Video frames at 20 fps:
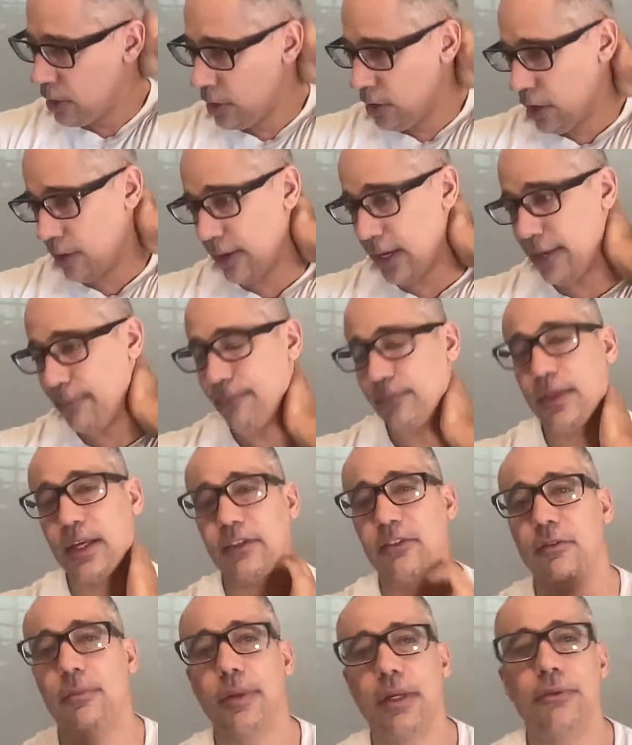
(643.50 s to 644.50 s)
All right,
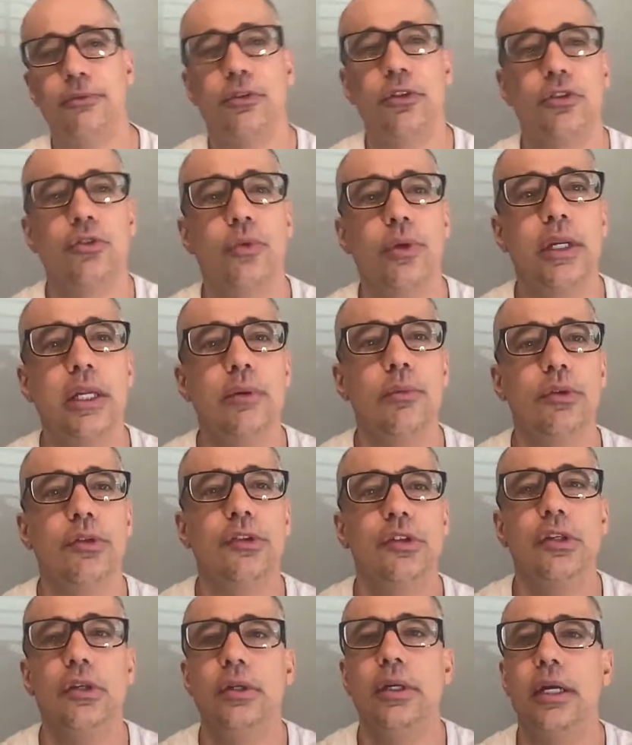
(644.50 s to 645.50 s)
thanks everybody for joining. We'll
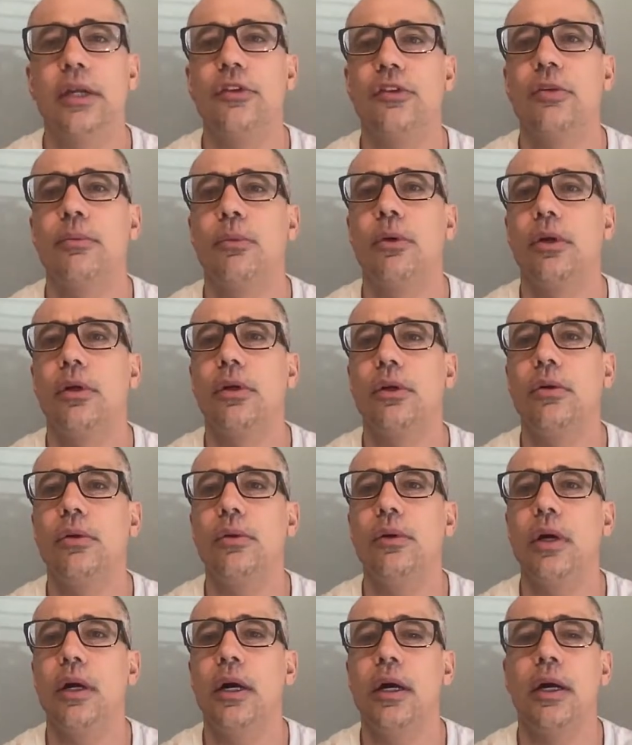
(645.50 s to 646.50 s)
see you again
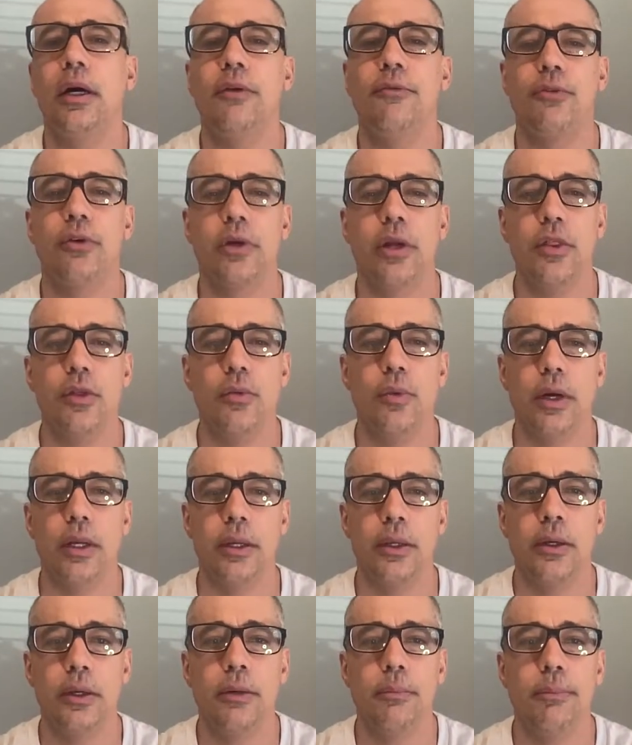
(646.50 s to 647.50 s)
tomorrow for another
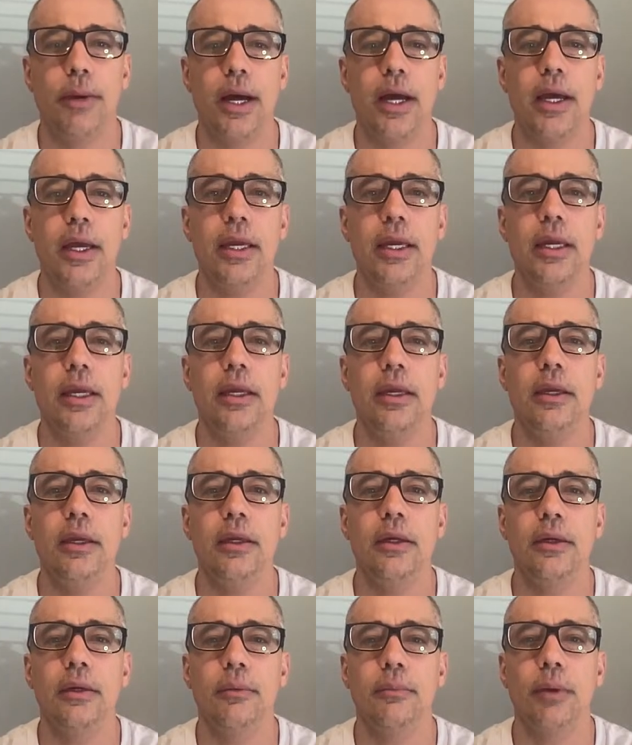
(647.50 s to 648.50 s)
one. Bye,
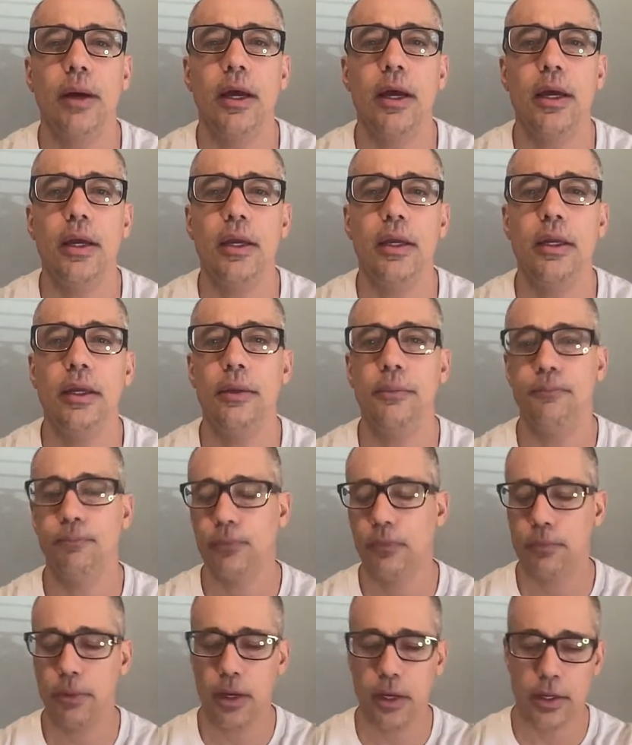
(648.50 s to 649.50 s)
bye,
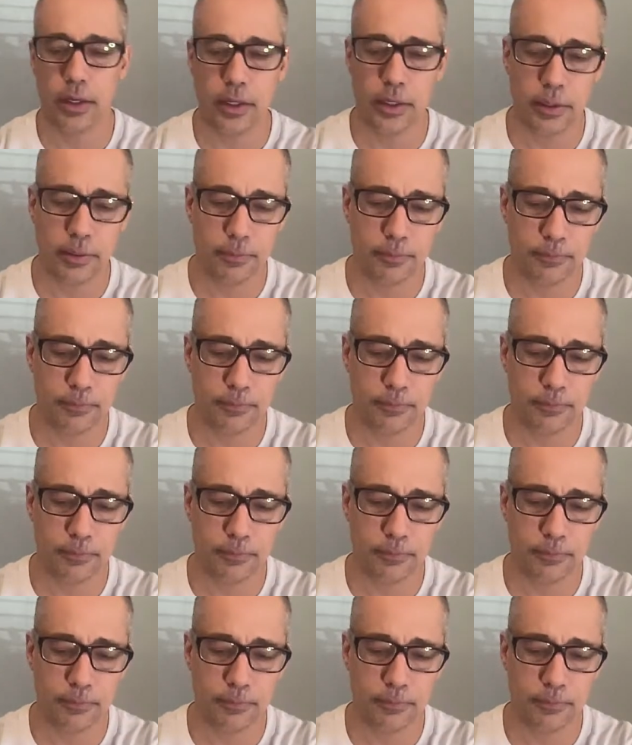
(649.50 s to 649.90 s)
bye.